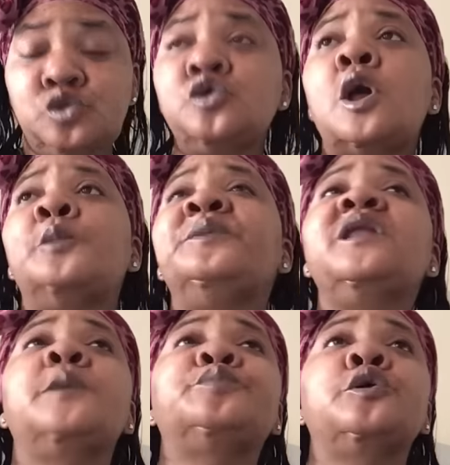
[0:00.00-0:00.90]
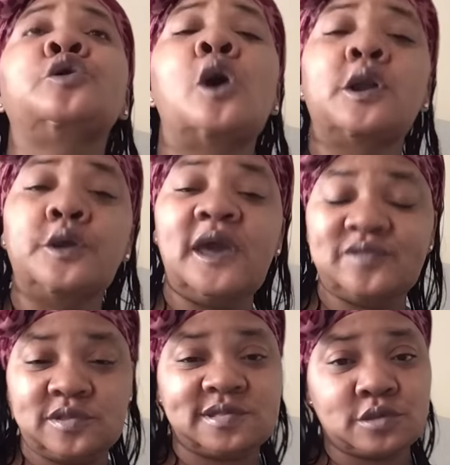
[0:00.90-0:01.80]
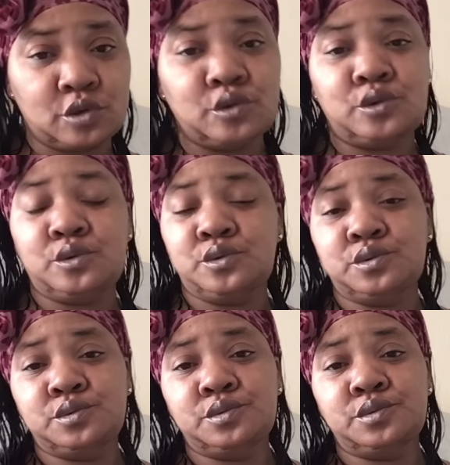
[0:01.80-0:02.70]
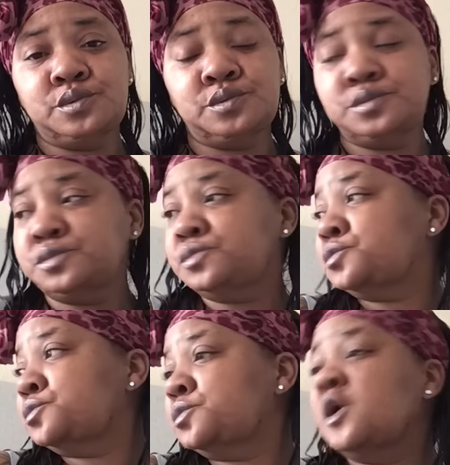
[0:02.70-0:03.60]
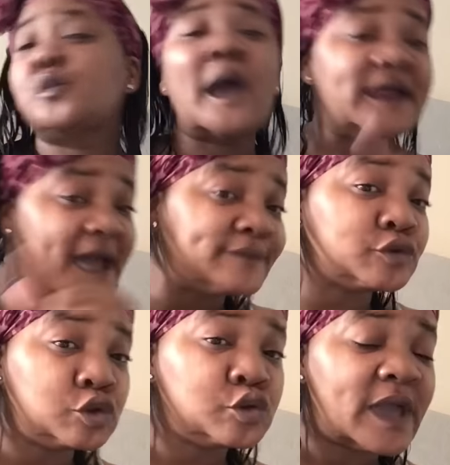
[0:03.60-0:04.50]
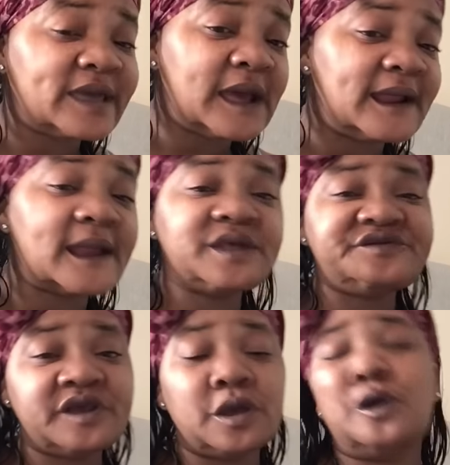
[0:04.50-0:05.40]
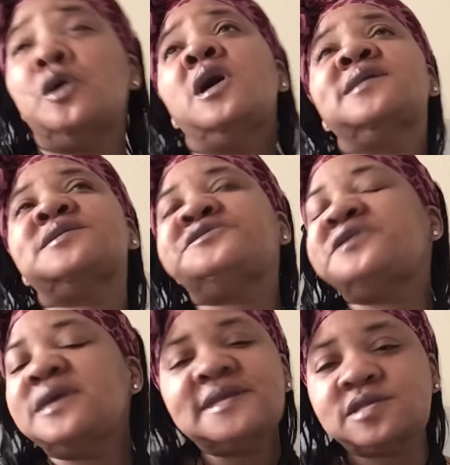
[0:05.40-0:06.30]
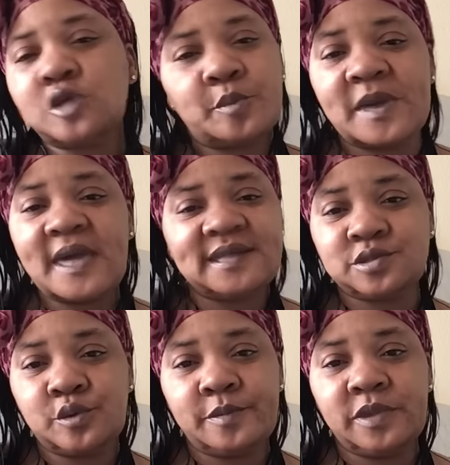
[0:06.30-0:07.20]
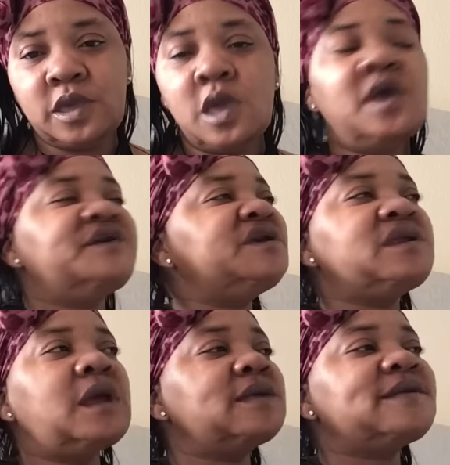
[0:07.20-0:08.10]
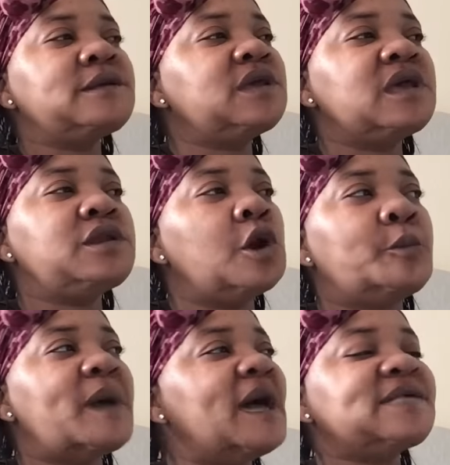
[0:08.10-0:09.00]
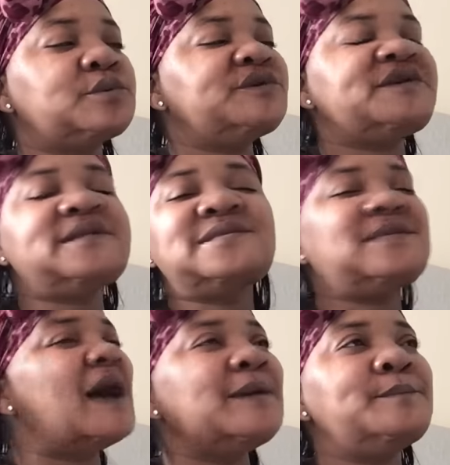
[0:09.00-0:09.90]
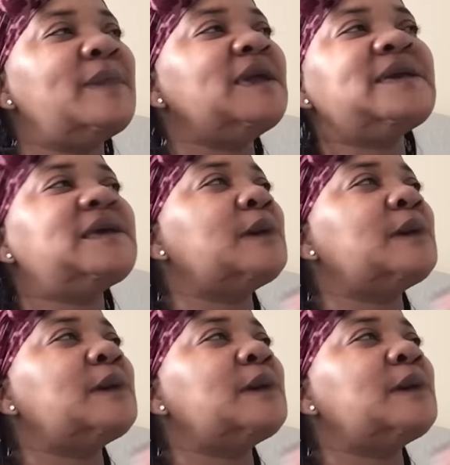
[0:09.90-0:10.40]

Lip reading: You don't beat up your daughter at the school right after you had got out of jail. So she gets no pass with me. She doesn't get no pass when she's not making.